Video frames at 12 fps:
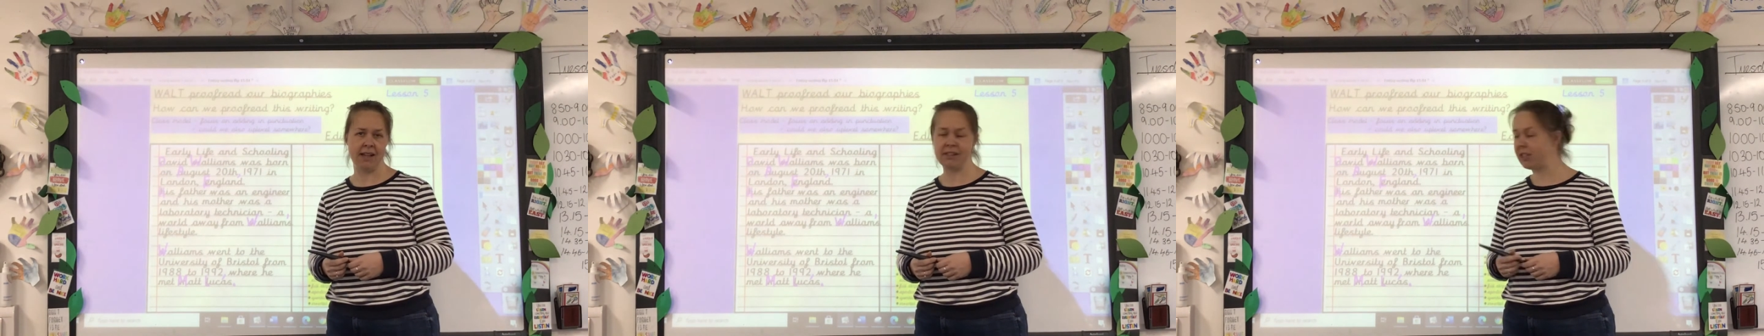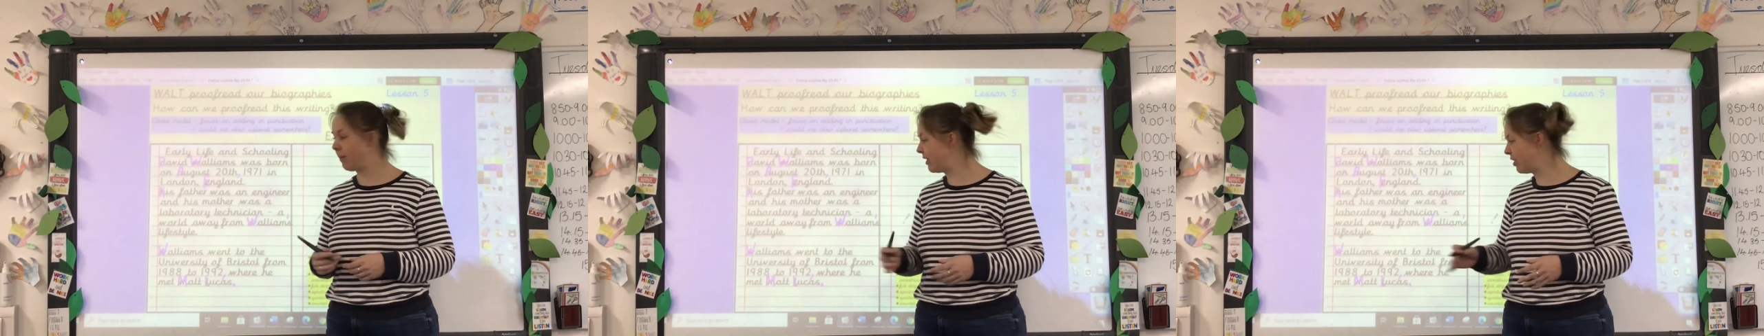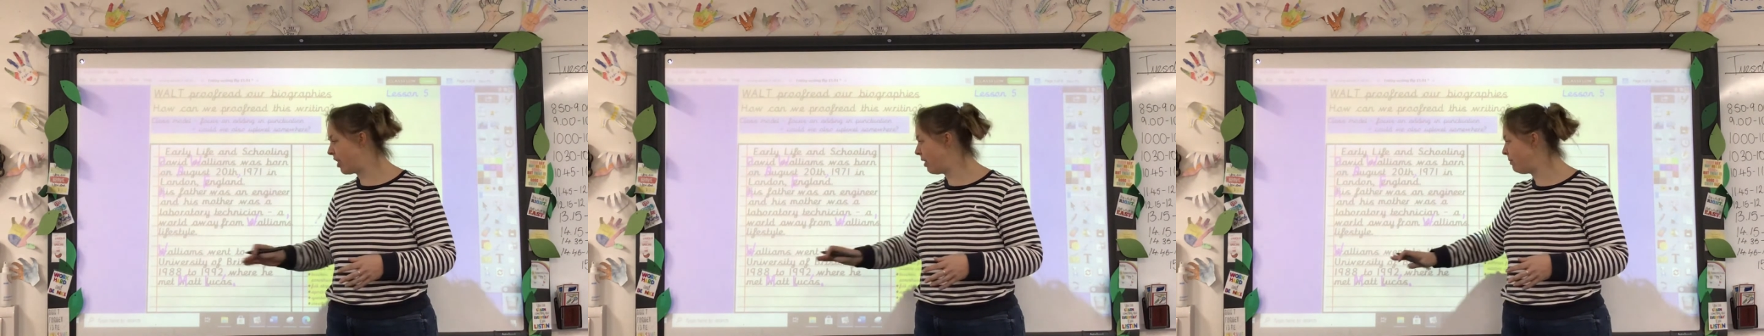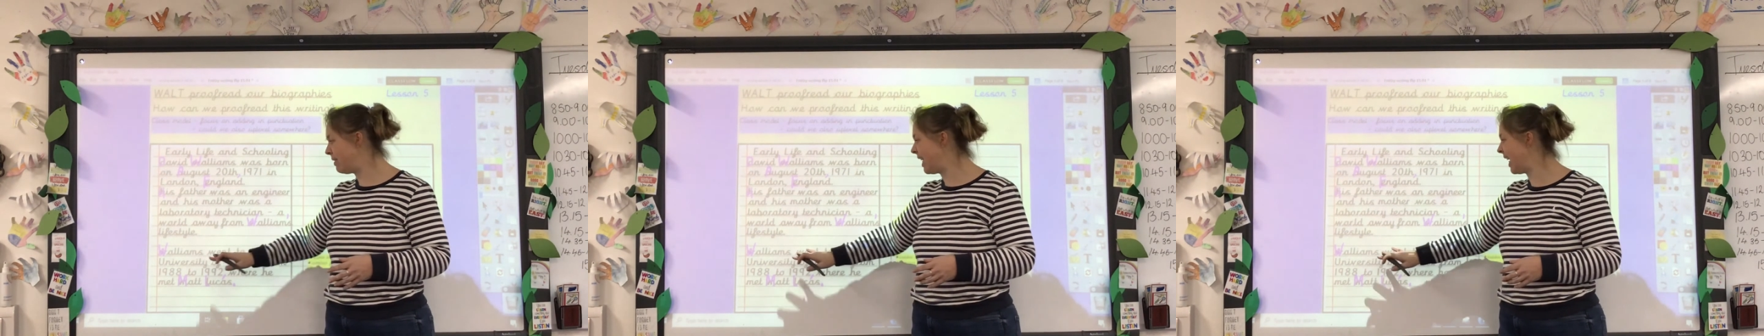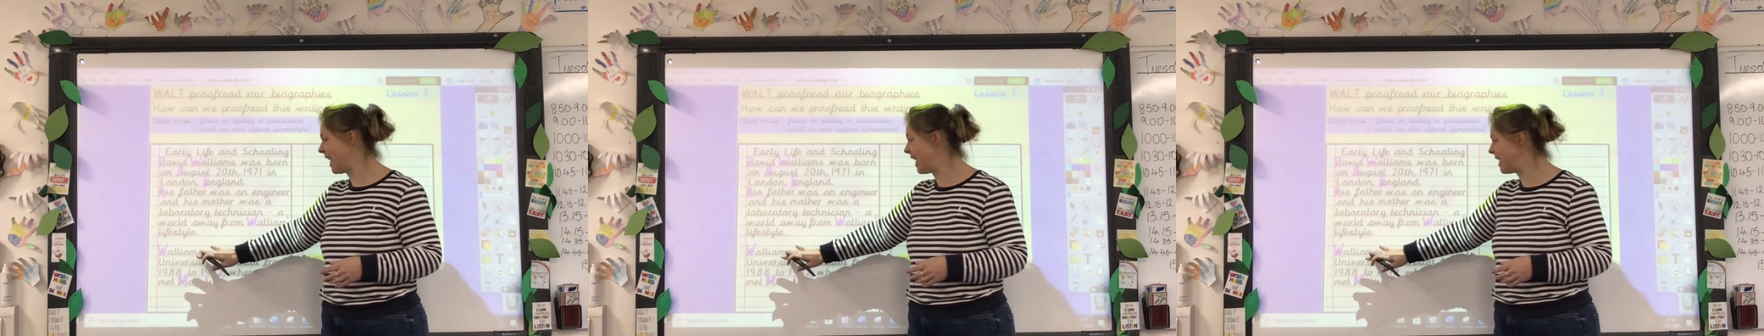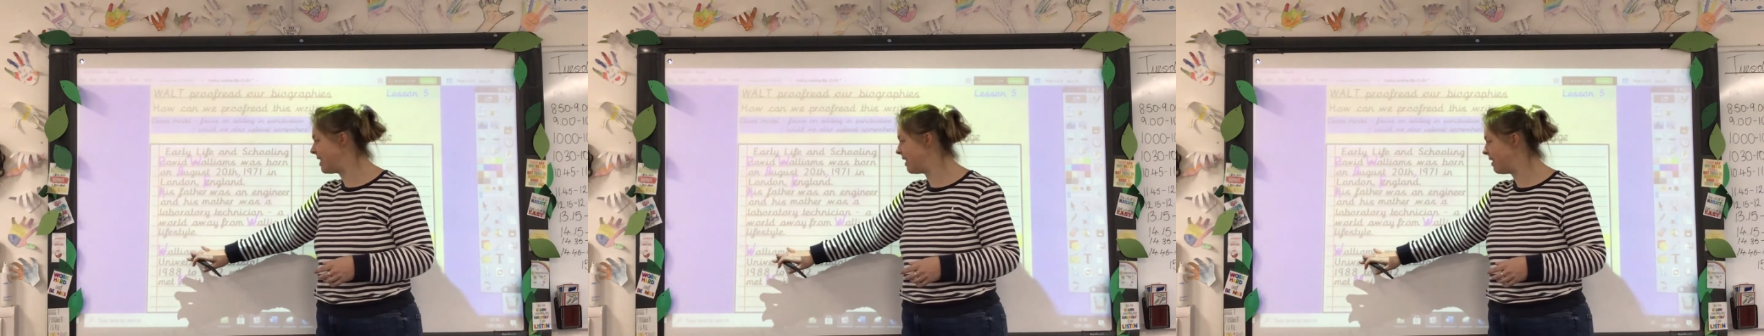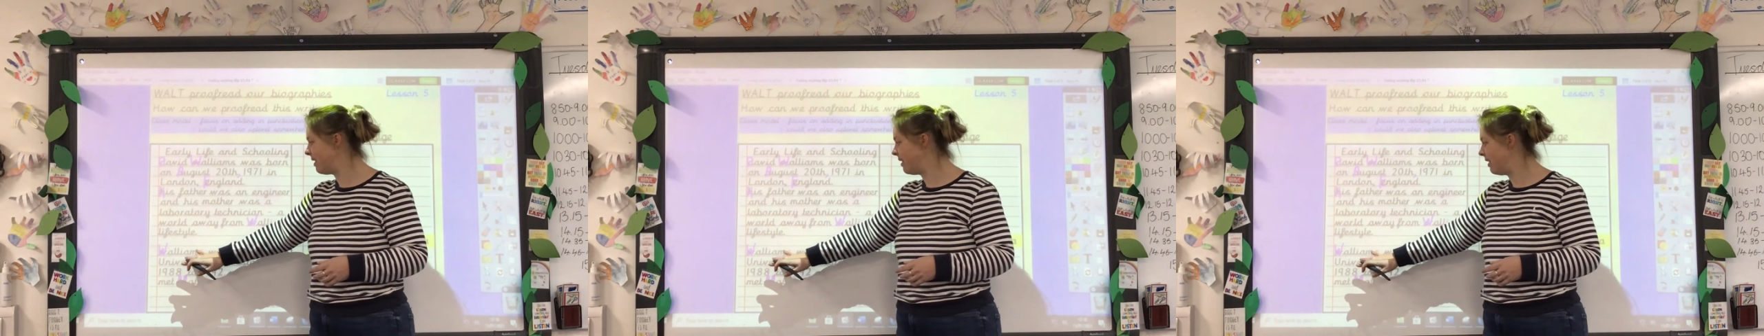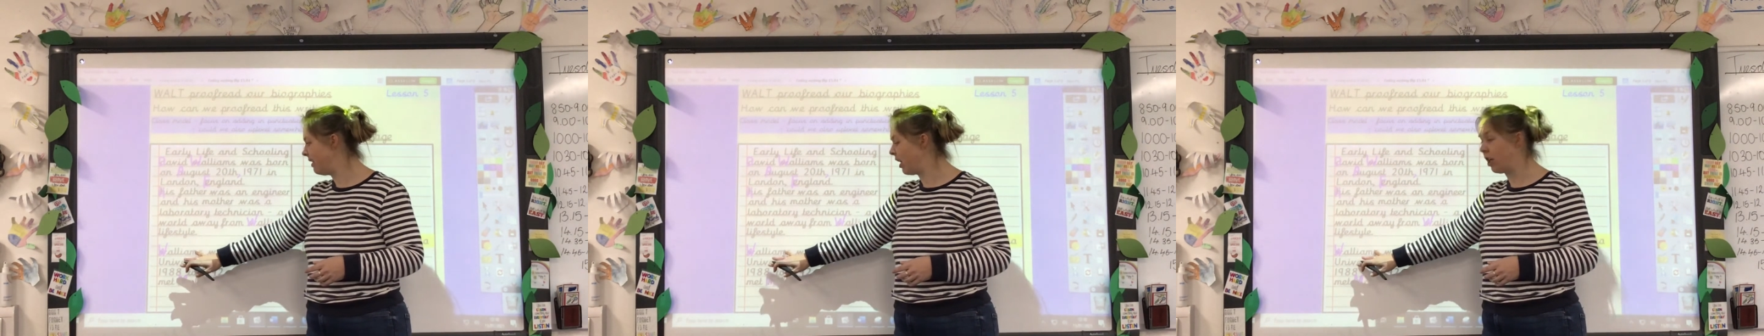So I don't need
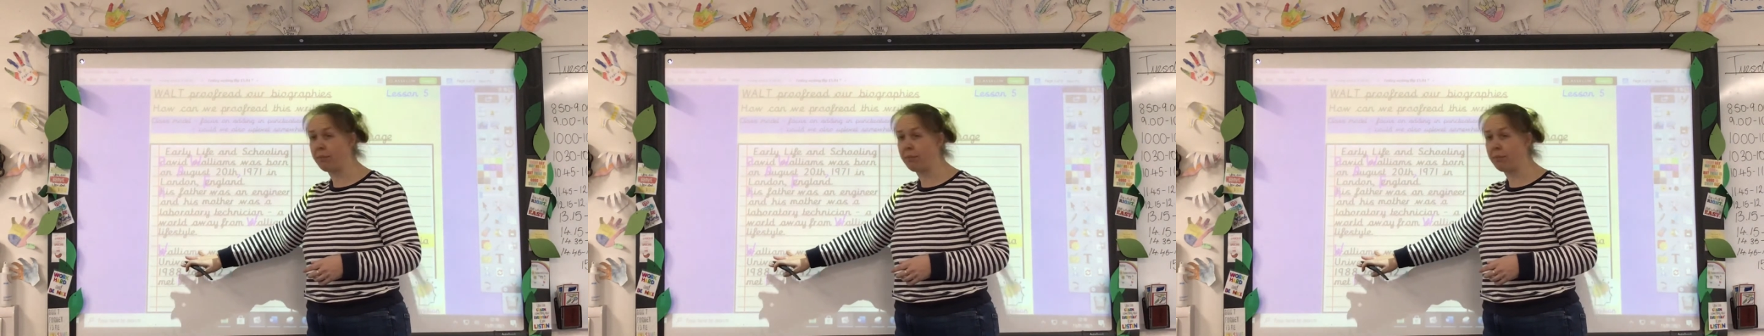an